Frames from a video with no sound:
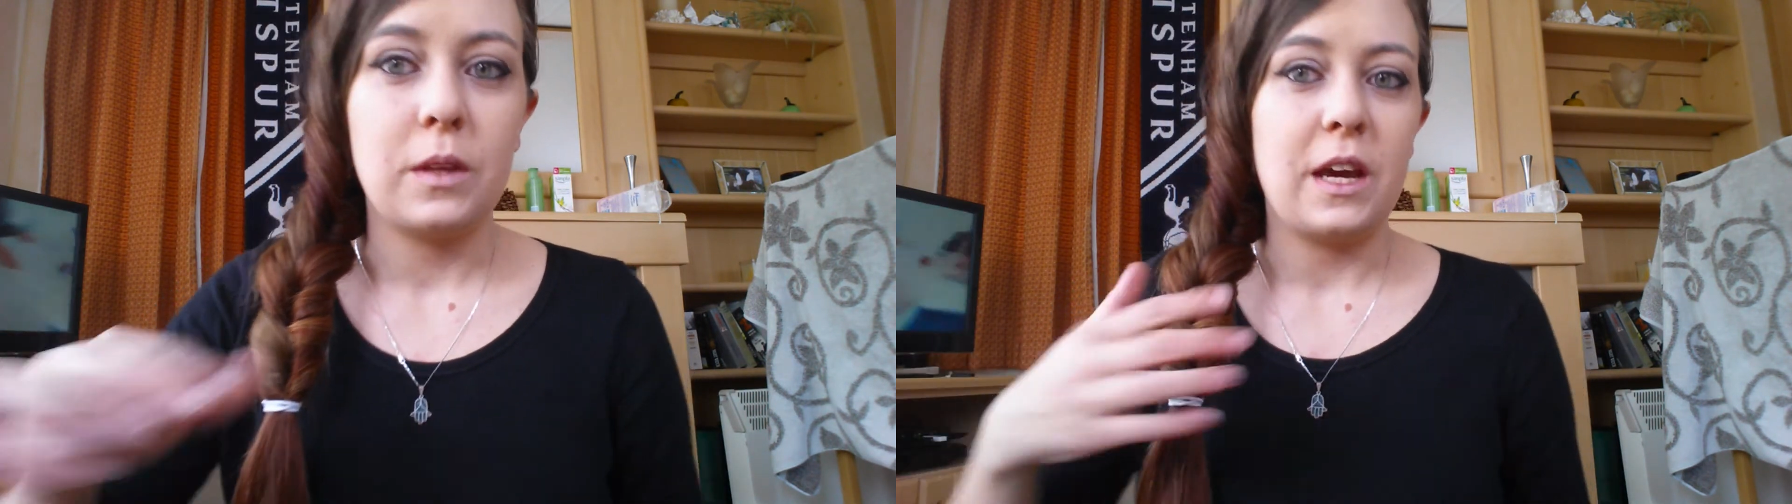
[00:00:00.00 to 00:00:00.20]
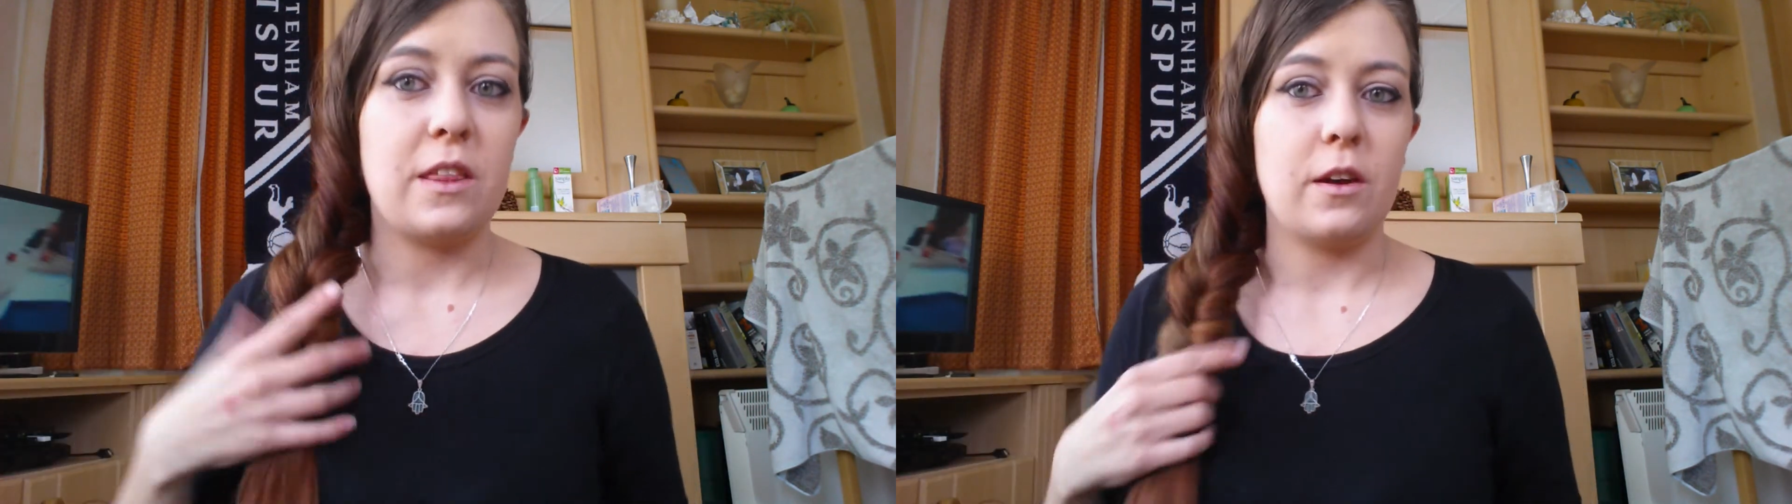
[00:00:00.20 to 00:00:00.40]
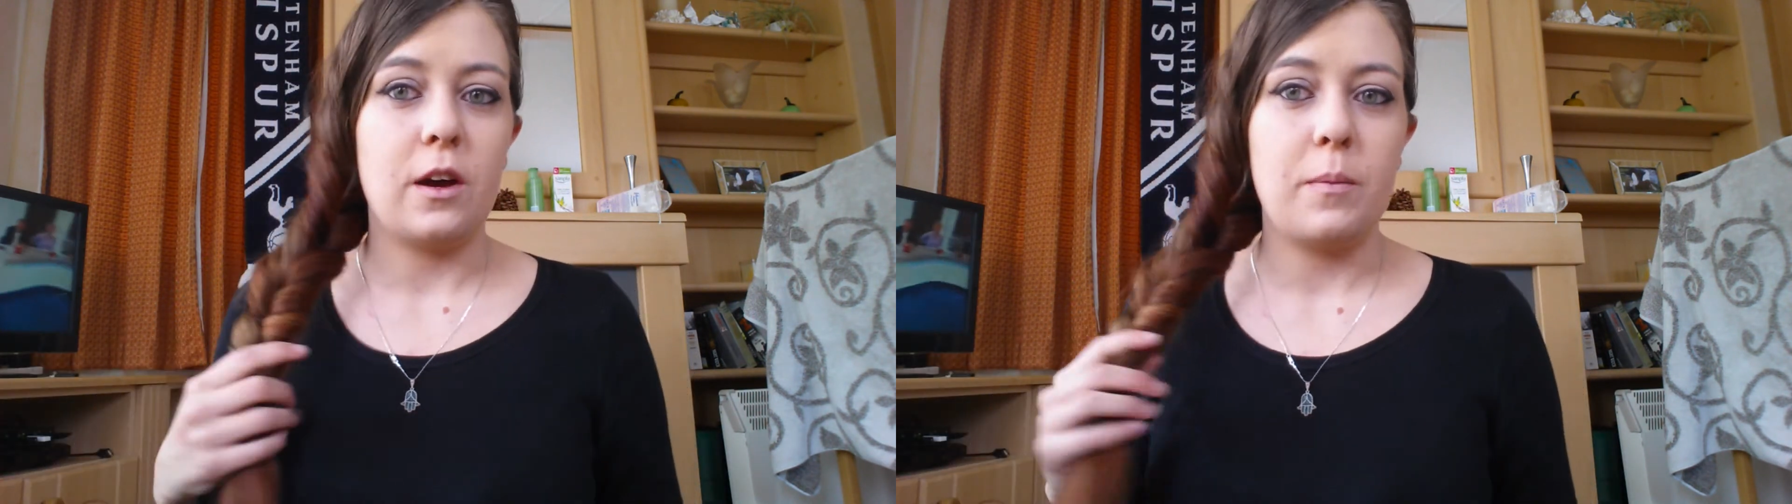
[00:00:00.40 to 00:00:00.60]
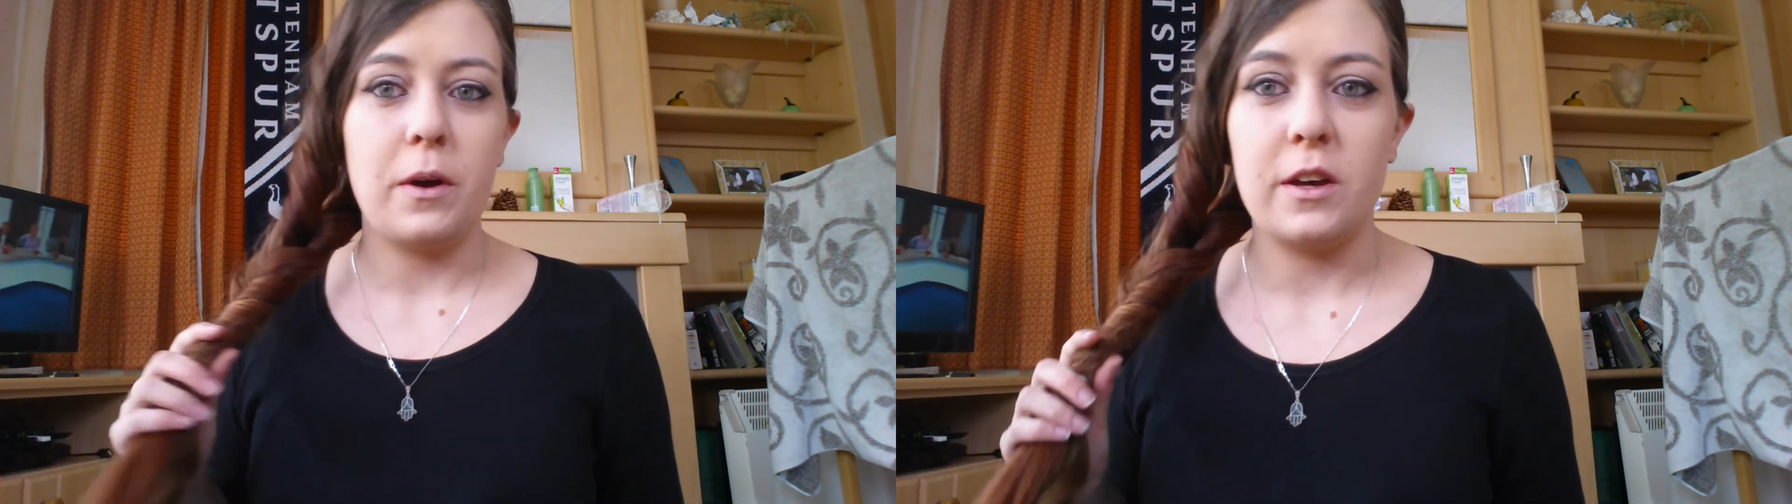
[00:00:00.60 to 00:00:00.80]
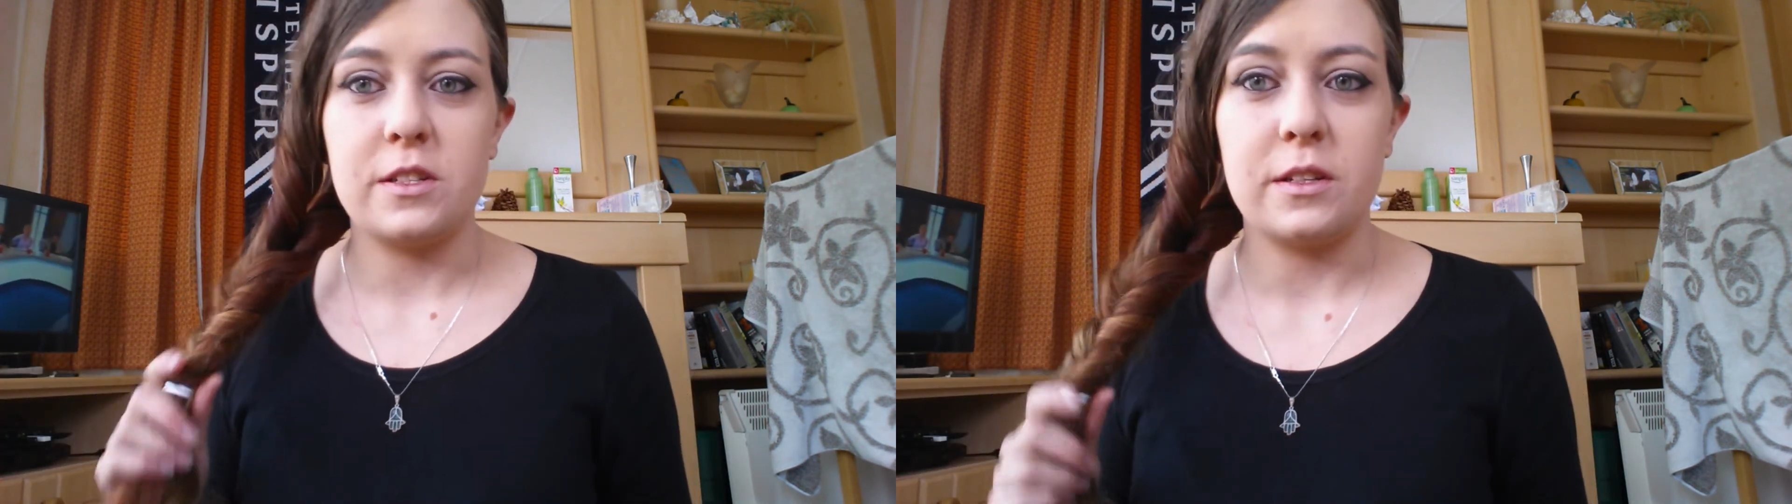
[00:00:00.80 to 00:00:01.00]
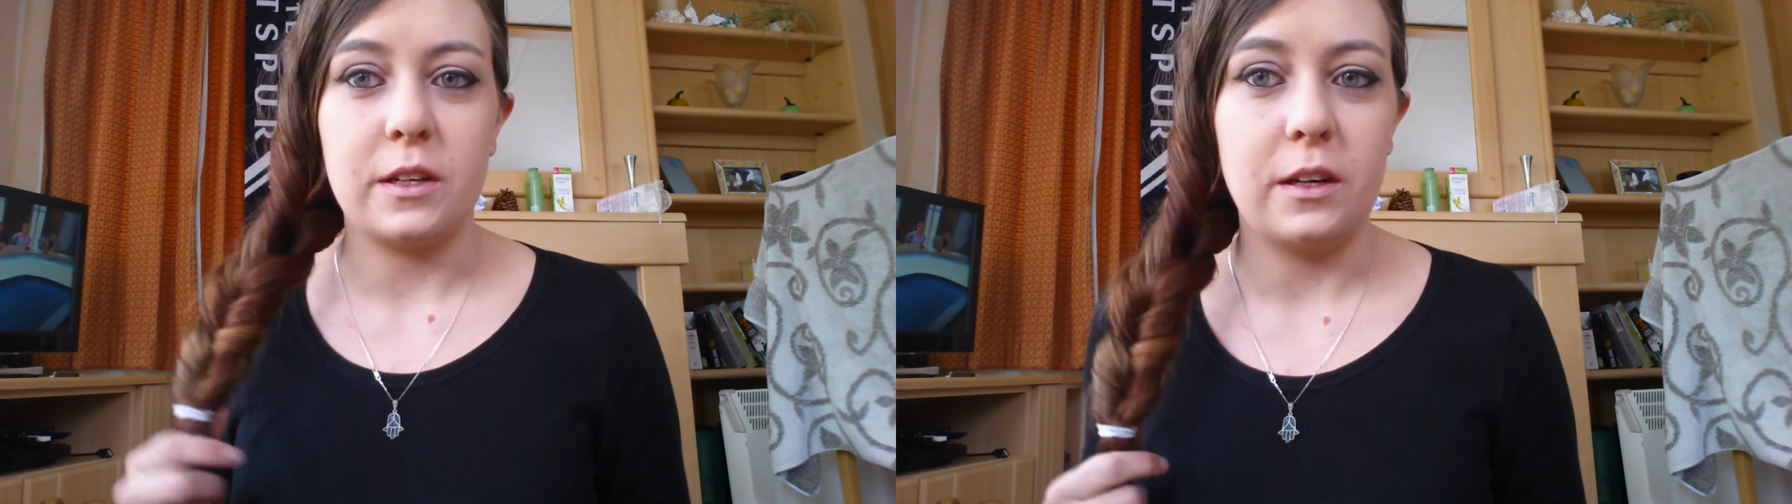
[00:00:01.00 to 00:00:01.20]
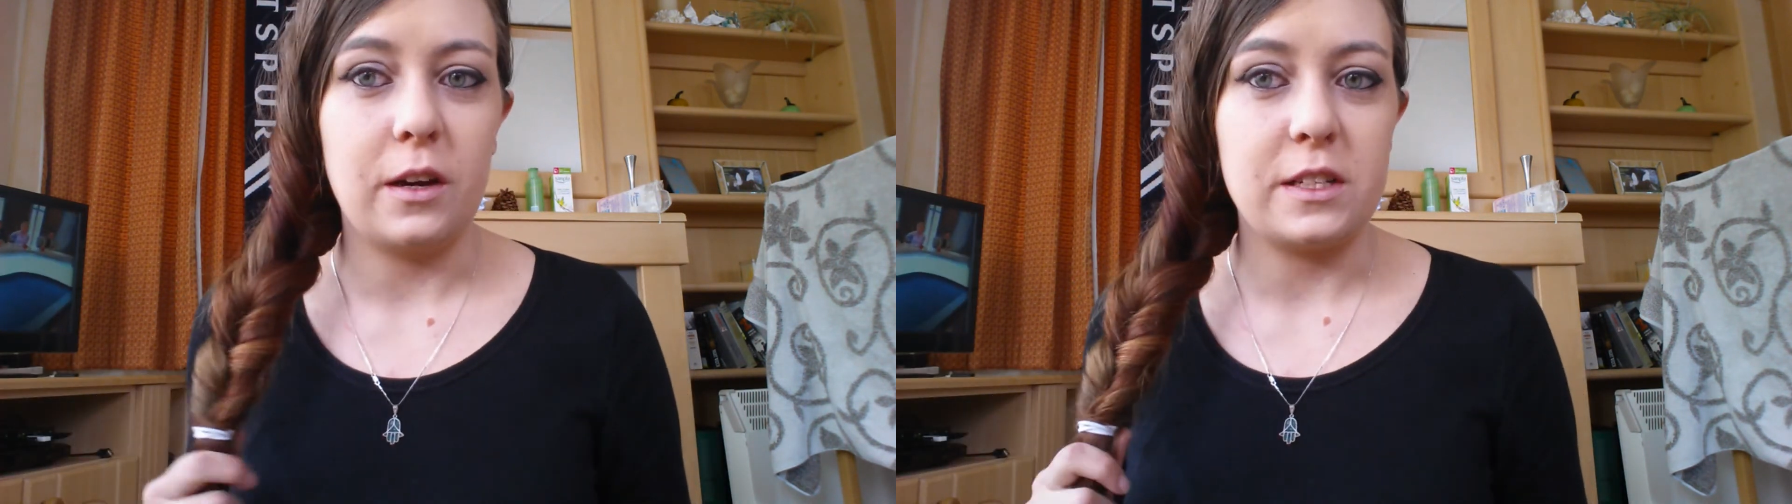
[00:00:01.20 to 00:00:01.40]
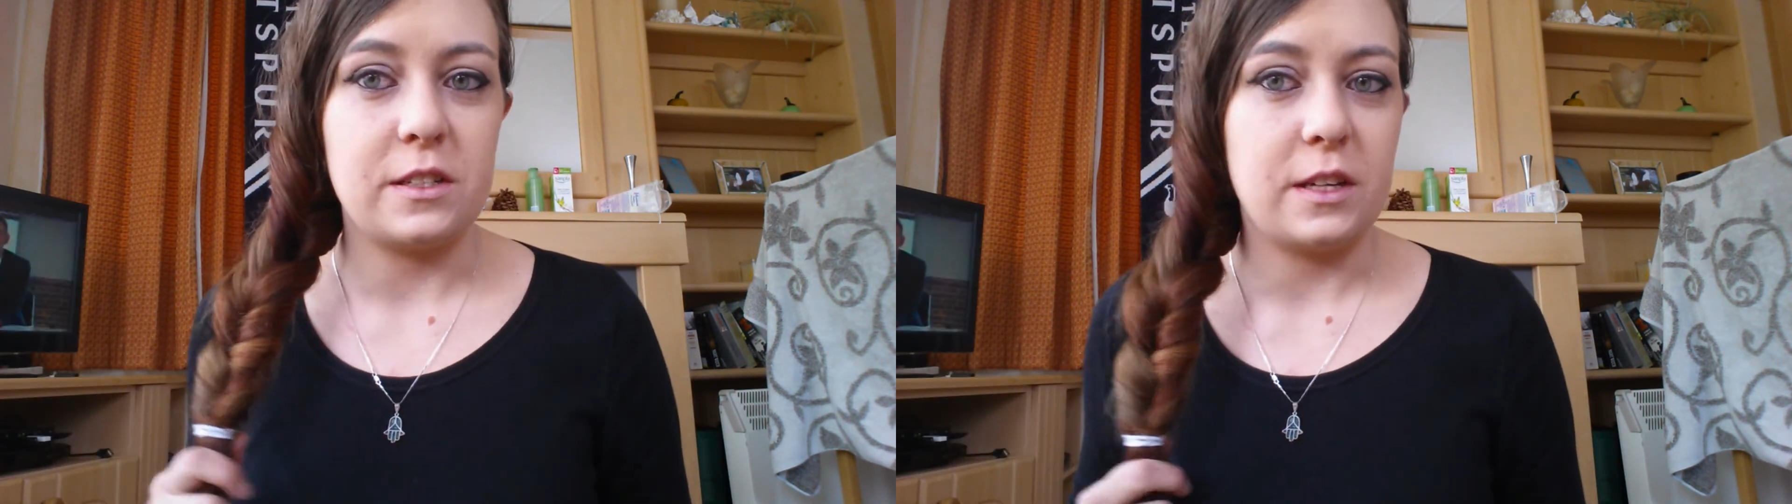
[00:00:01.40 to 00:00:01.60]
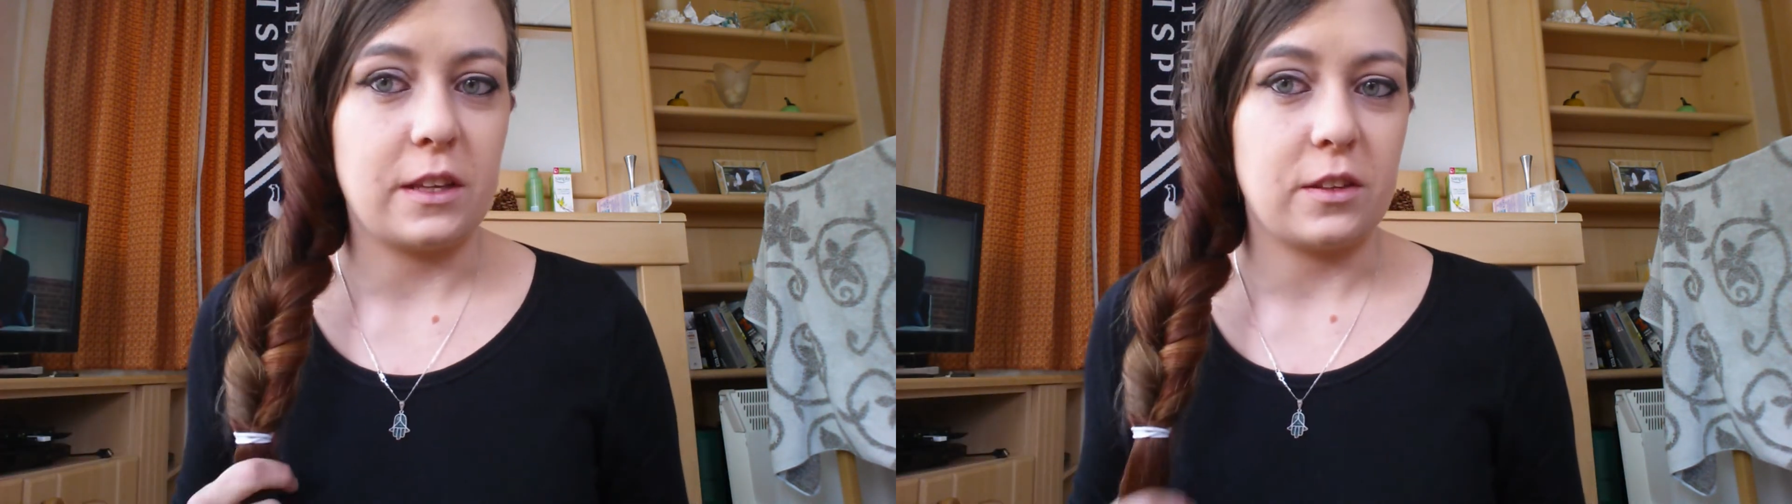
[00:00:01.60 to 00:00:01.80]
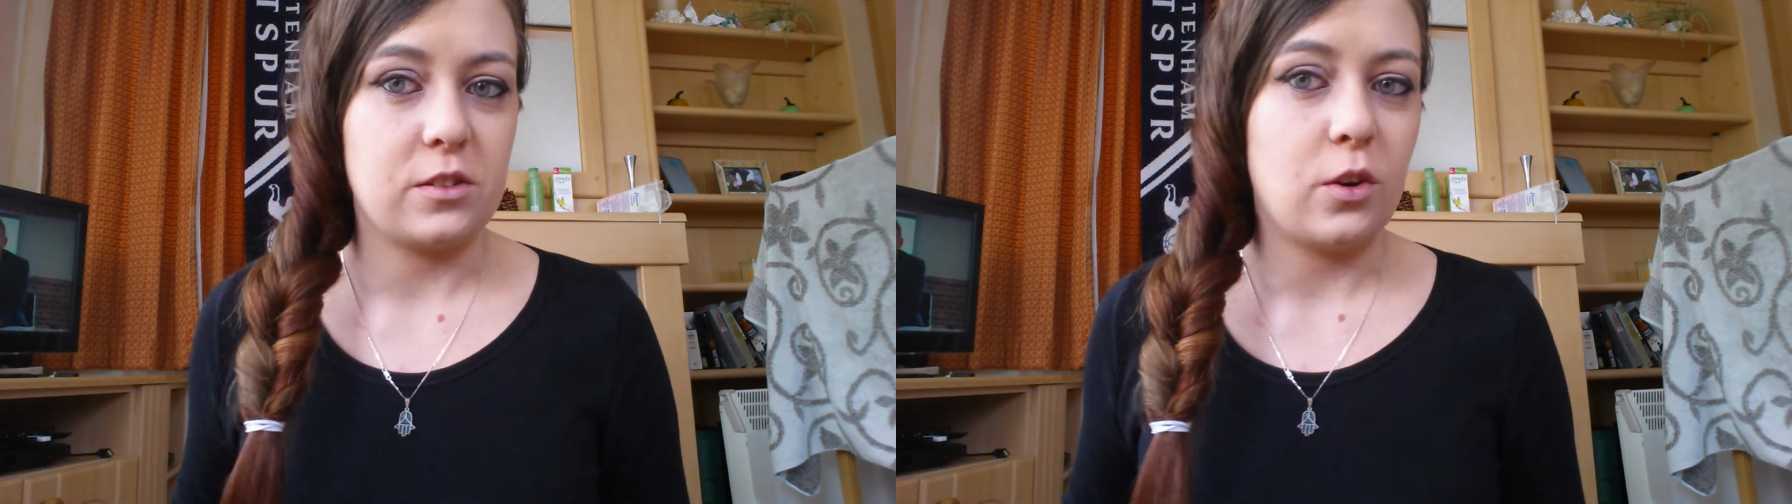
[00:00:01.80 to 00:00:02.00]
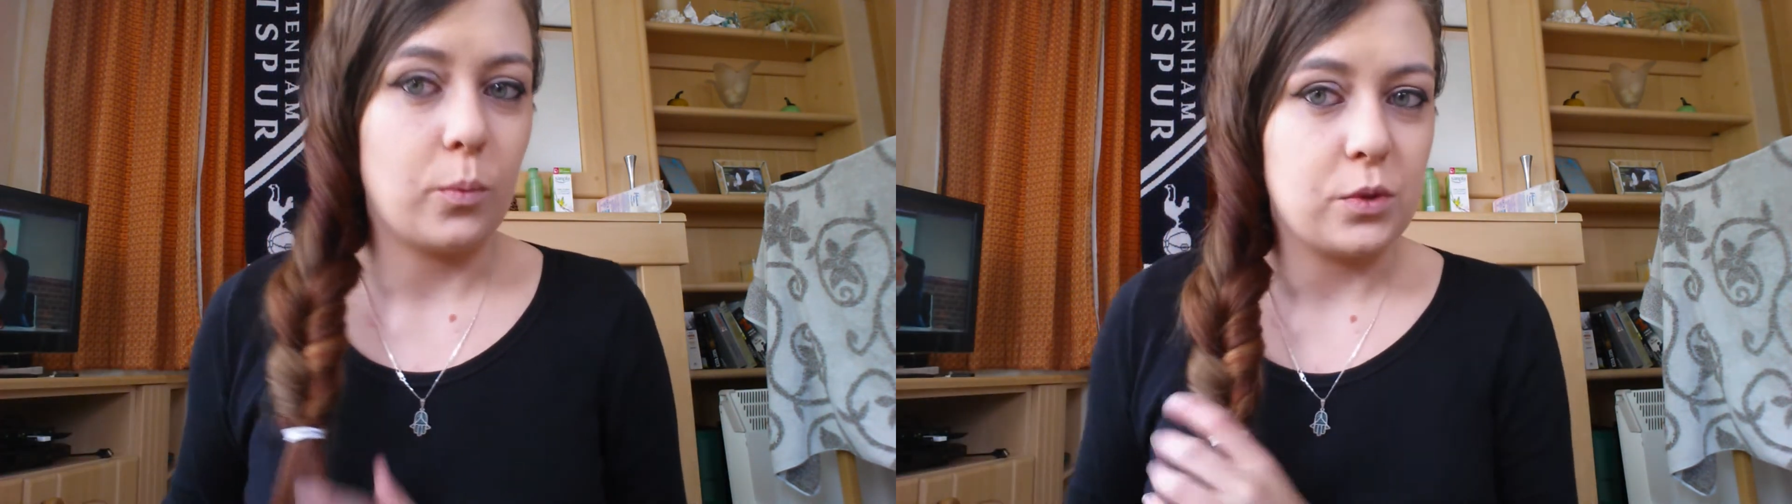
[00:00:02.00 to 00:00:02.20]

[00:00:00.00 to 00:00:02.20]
Okay, then I personally like to take the top